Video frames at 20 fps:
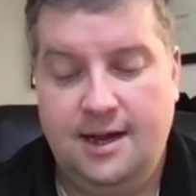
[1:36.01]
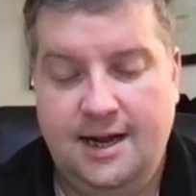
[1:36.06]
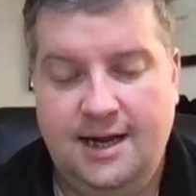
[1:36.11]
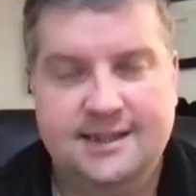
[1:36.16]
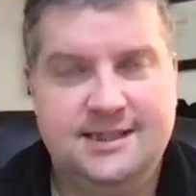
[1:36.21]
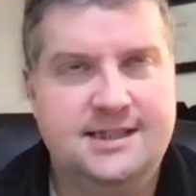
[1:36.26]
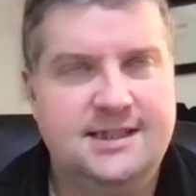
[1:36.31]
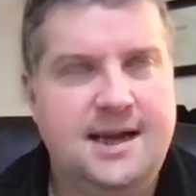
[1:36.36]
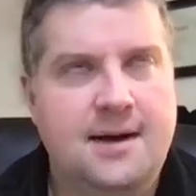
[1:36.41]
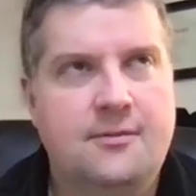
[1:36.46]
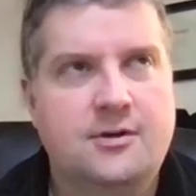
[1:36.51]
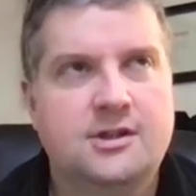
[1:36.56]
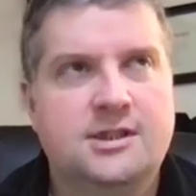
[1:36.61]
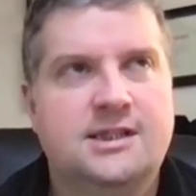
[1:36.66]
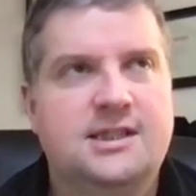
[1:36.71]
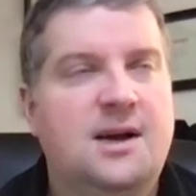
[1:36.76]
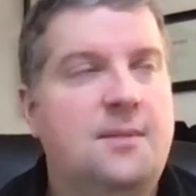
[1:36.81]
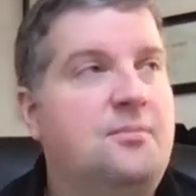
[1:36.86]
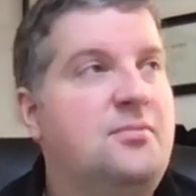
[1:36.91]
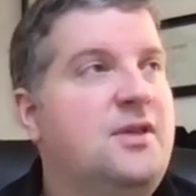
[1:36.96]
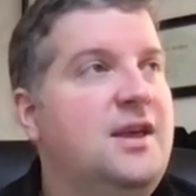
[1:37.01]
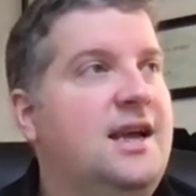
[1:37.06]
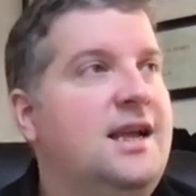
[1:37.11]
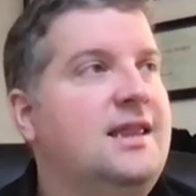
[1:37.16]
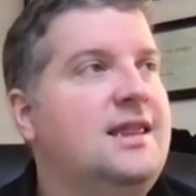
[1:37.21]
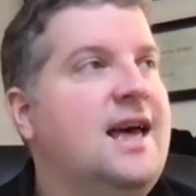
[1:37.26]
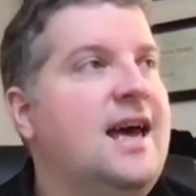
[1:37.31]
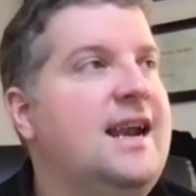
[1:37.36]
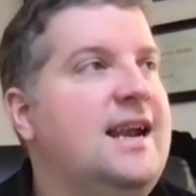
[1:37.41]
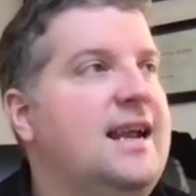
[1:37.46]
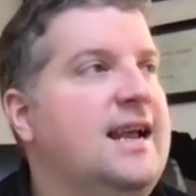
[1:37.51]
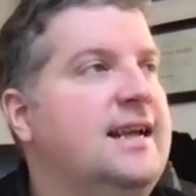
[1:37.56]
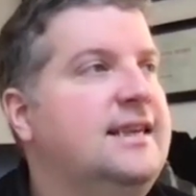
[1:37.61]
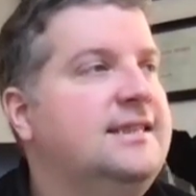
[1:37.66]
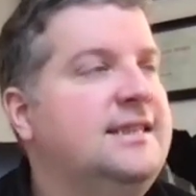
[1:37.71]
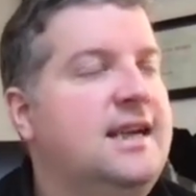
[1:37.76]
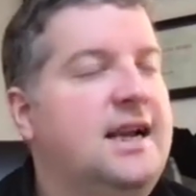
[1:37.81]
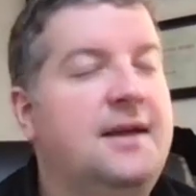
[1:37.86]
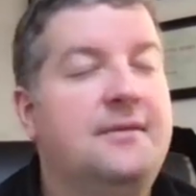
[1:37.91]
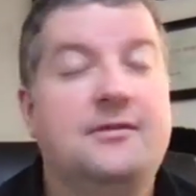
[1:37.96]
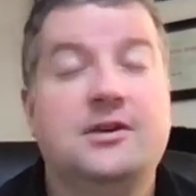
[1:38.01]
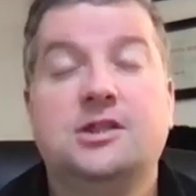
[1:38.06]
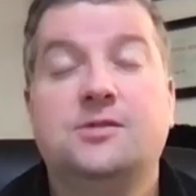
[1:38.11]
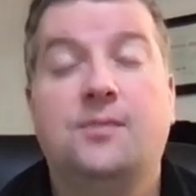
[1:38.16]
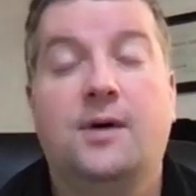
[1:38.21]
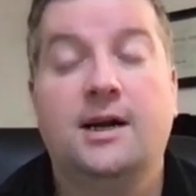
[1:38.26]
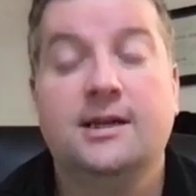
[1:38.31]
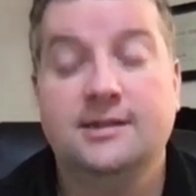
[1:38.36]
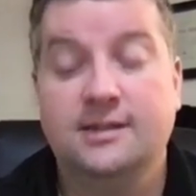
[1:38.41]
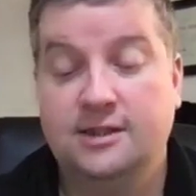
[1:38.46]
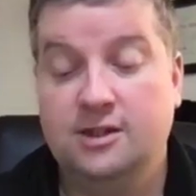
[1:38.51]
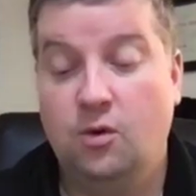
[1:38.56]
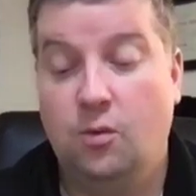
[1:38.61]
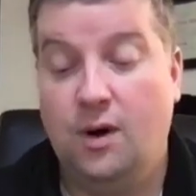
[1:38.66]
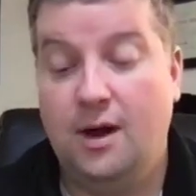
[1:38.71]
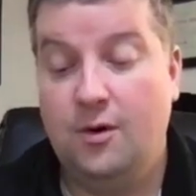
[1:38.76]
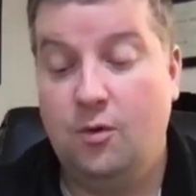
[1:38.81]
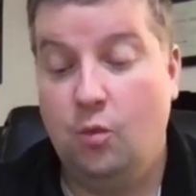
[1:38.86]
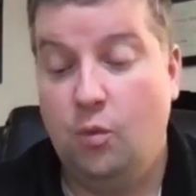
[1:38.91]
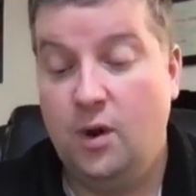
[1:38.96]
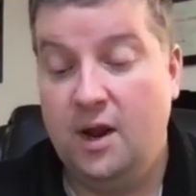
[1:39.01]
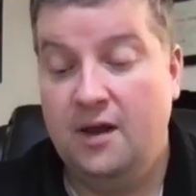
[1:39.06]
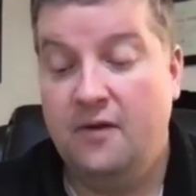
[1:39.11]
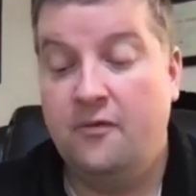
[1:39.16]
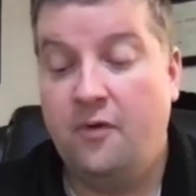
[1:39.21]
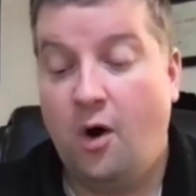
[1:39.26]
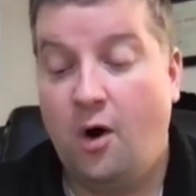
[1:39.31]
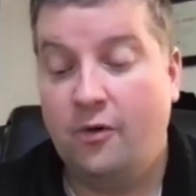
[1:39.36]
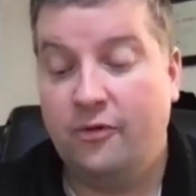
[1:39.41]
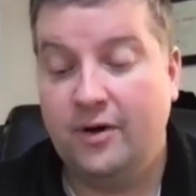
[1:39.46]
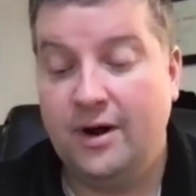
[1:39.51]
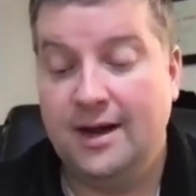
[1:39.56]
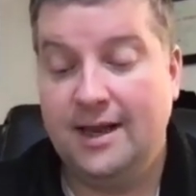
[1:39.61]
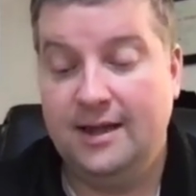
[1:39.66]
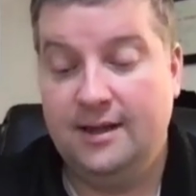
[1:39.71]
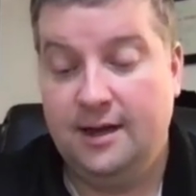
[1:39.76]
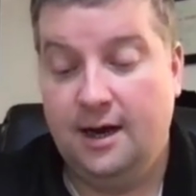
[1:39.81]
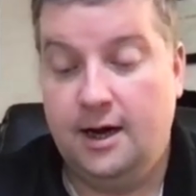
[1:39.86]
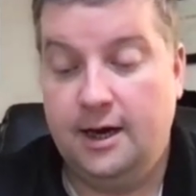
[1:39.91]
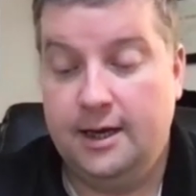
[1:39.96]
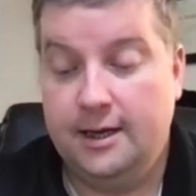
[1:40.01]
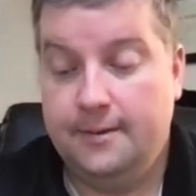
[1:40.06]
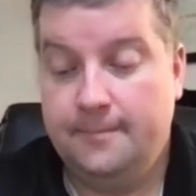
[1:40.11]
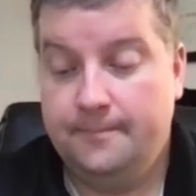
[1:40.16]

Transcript: It's never something that isn't in response to what we've already done.